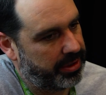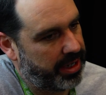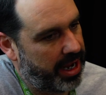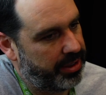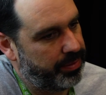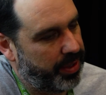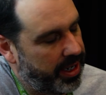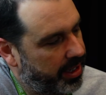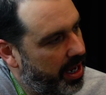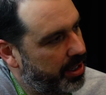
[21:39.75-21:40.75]
How do you
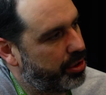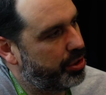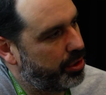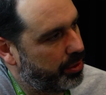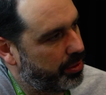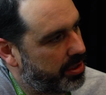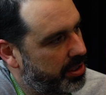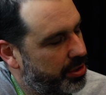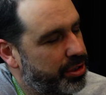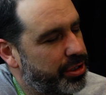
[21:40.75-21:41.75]
pick? How do you choose?
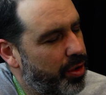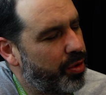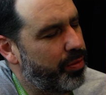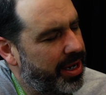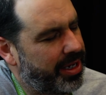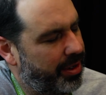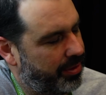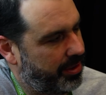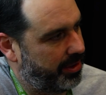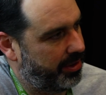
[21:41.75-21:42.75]
Because there's so many out
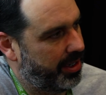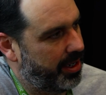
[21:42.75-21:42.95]
there